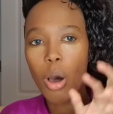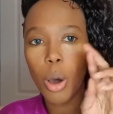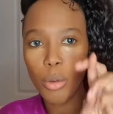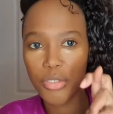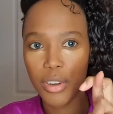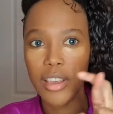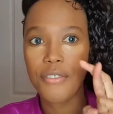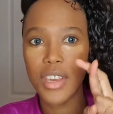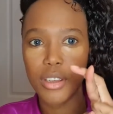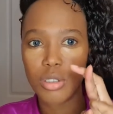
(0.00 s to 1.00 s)
hopefully,
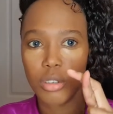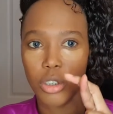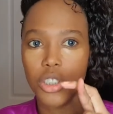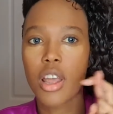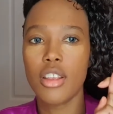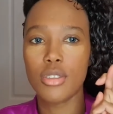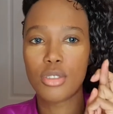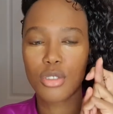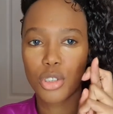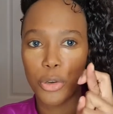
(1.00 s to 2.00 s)
fingers crossed,
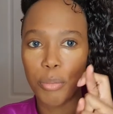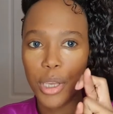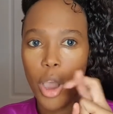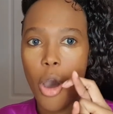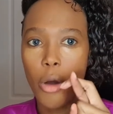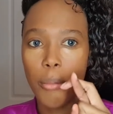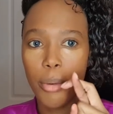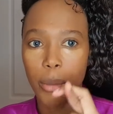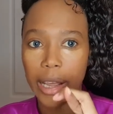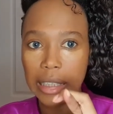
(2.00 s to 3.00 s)
should be on
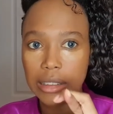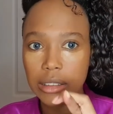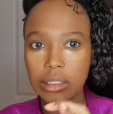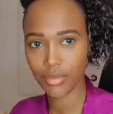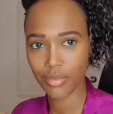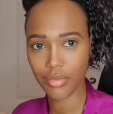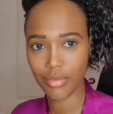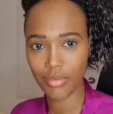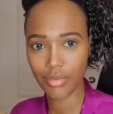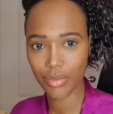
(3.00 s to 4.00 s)
point.
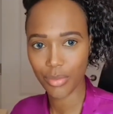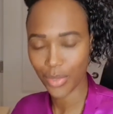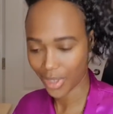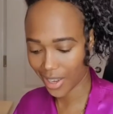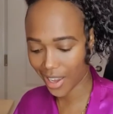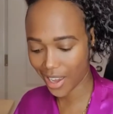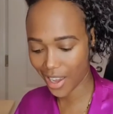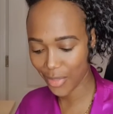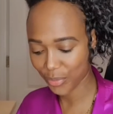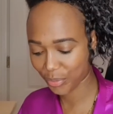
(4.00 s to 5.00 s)
Okay.